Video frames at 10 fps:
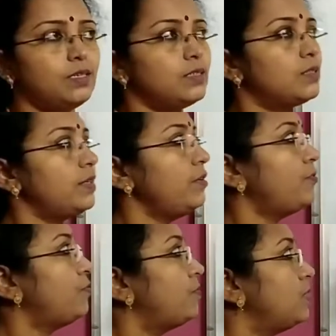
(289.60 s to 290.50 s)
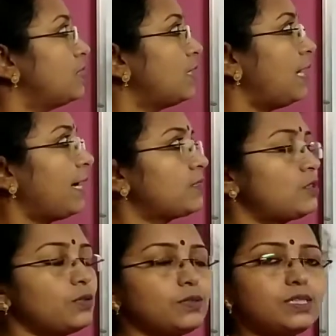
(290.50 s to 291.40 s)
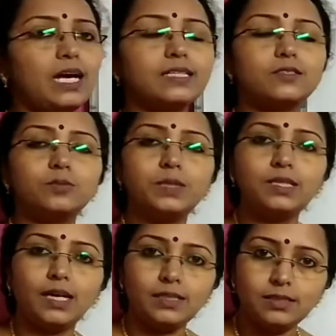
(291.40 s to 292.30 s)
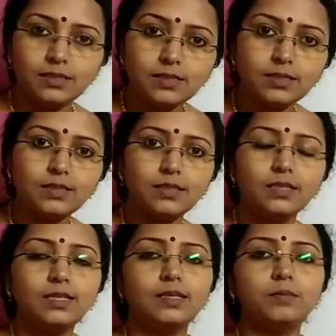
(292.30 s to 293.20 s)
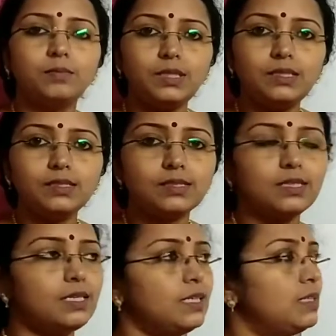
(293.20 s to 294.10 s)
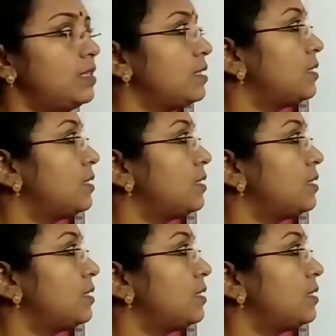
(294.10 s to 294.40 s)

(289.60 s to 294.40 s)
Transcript: So if this lactose has to be digested, means this